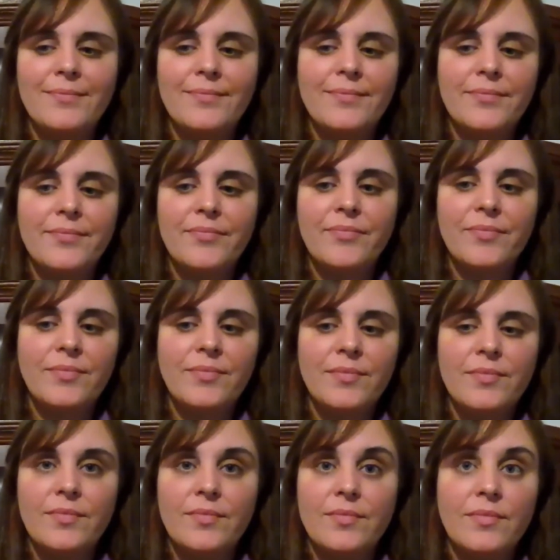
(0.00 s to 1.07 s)

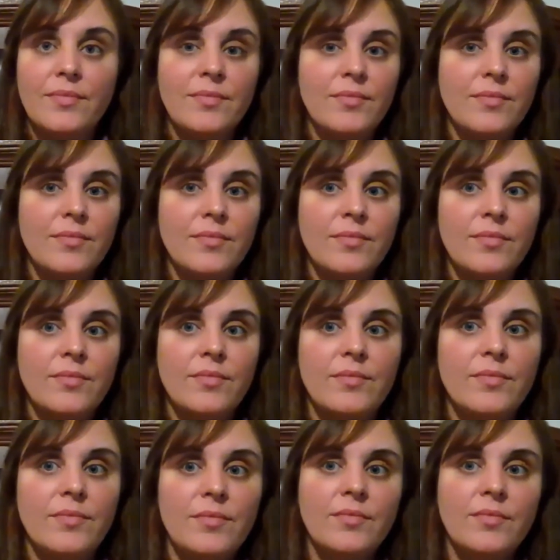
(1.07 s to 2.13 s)

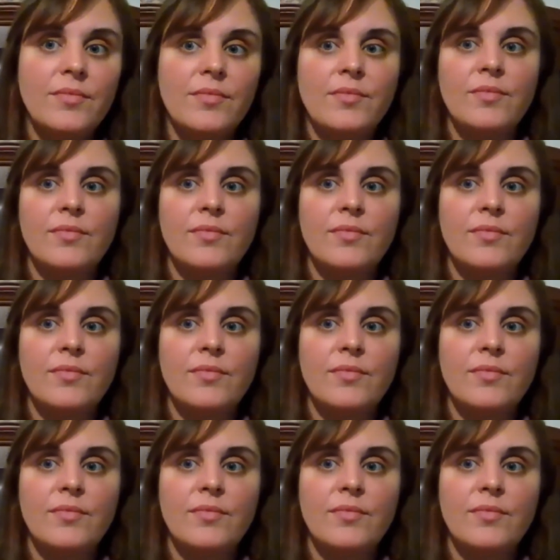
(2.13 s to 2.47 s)
Nobody speaks.